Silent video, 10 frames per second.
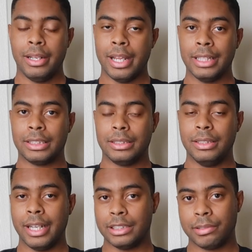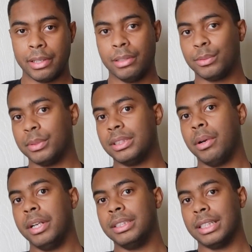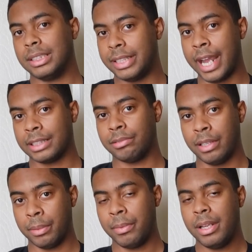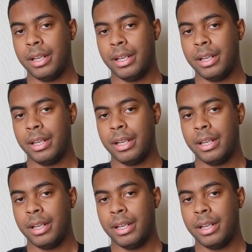that triggers what's known as a stack trip.